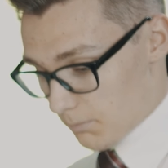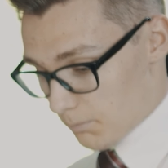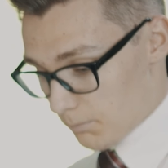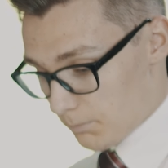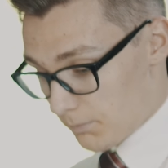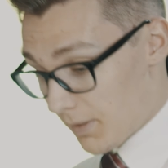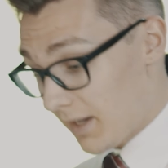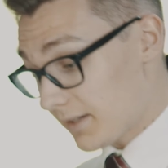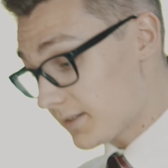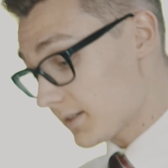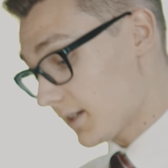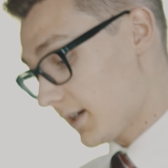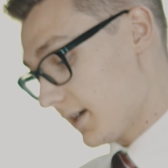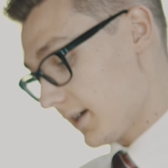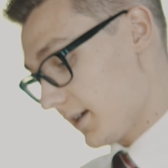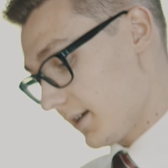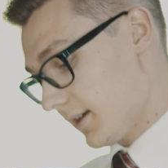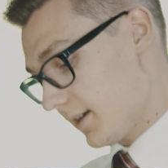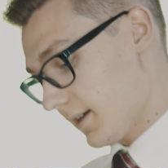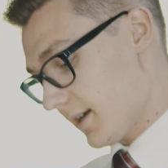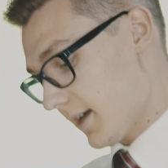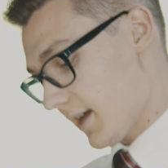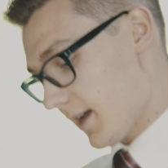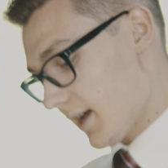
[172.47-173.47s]
but
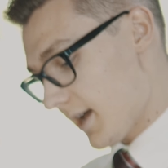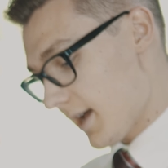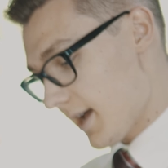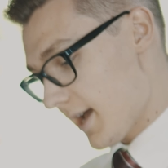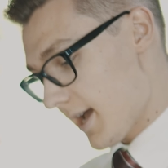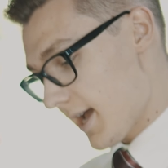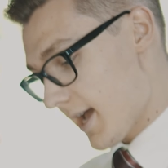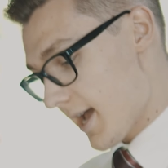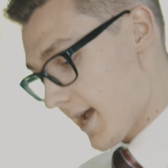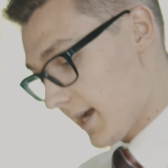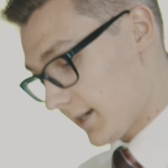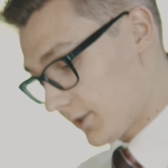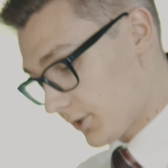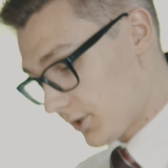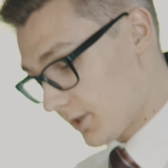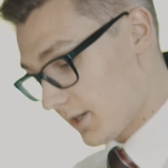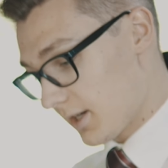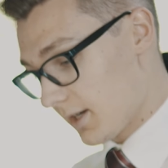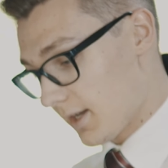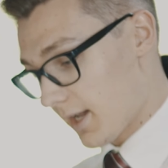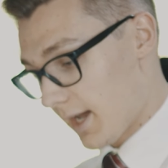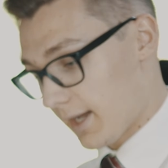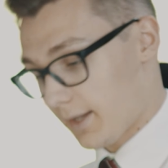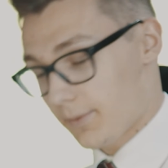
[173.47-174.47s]
I
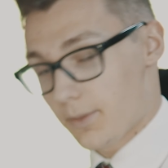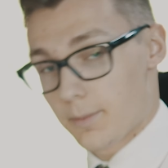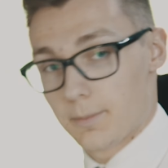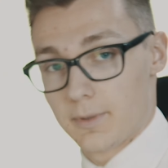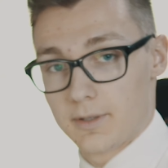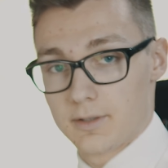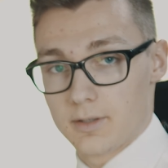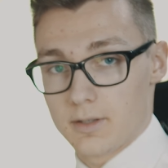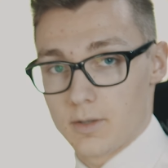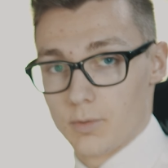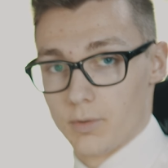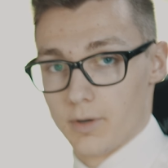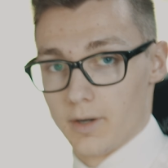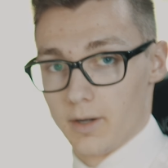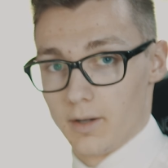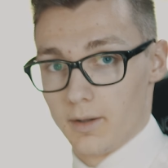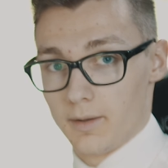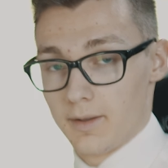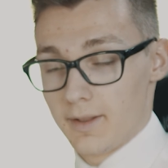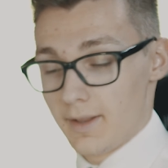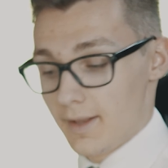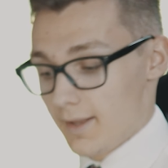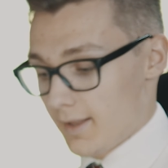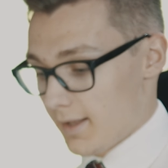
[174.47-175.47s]
actually like the material.